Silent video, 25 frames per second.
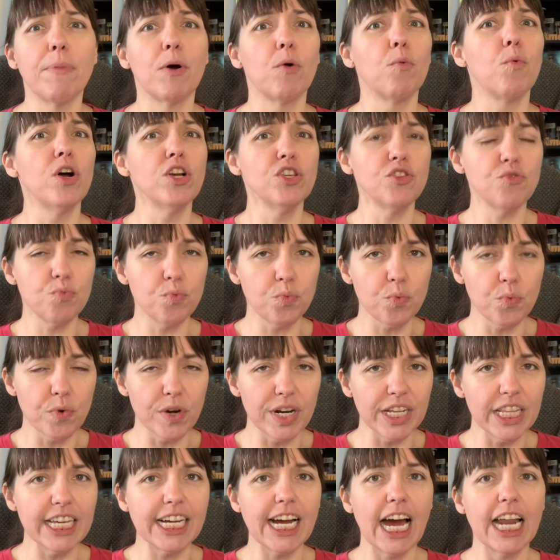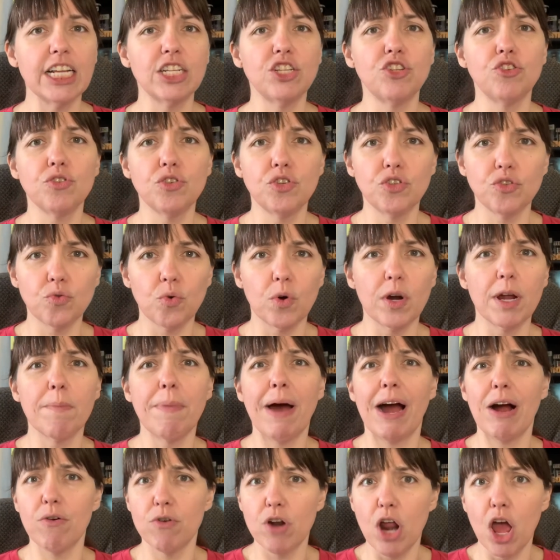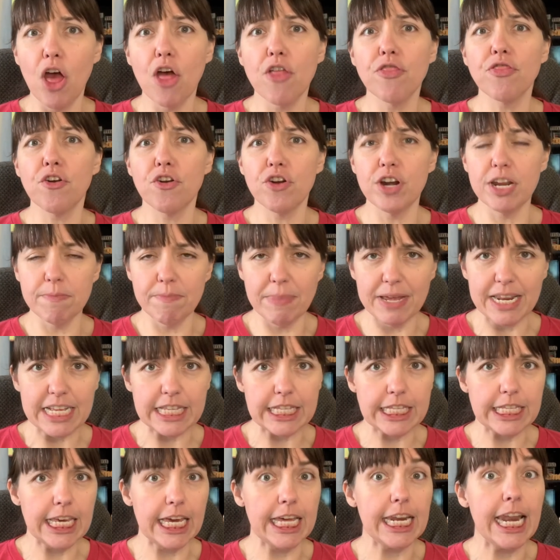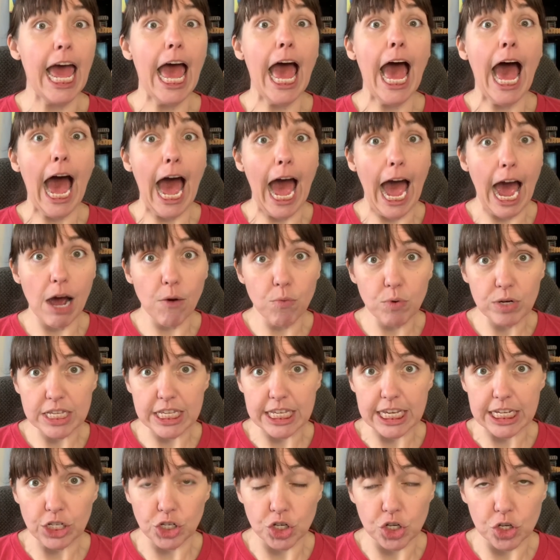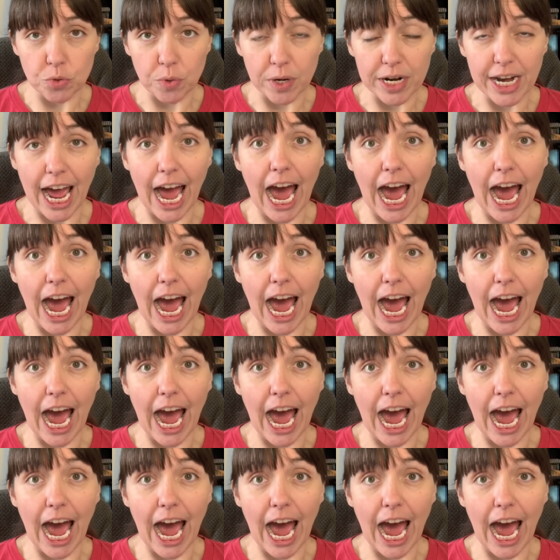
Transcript: But once we really got into a story, about 30 minutes in, I was into it.